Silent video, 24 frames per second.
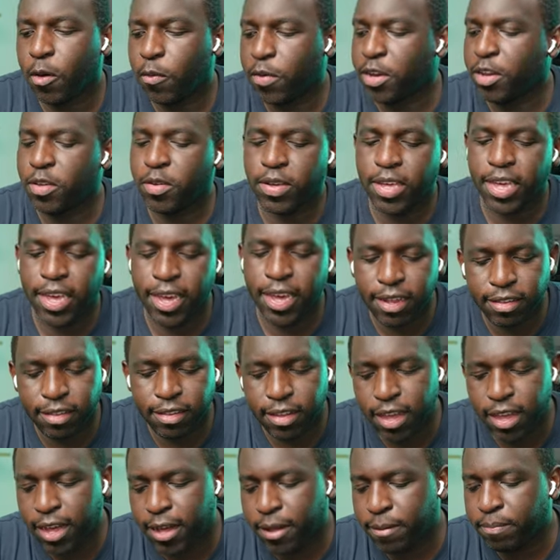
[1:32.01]
When you
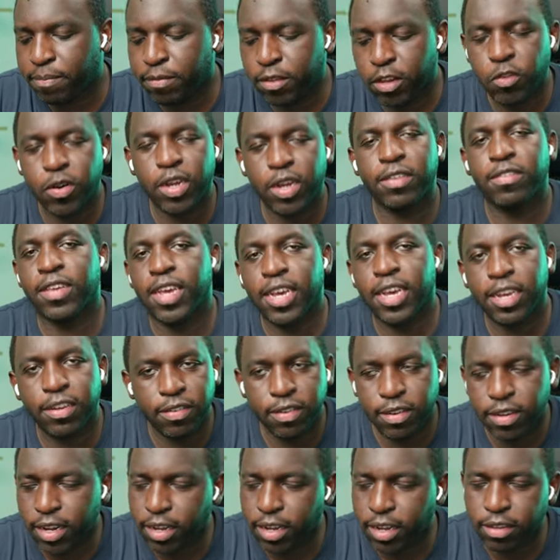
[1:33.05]
get
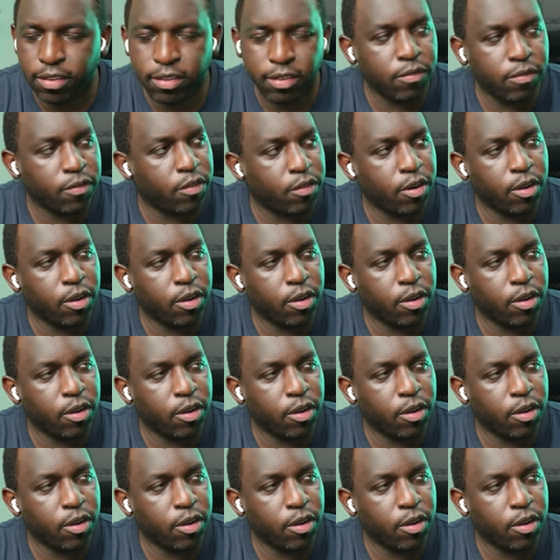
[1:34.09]
transaction data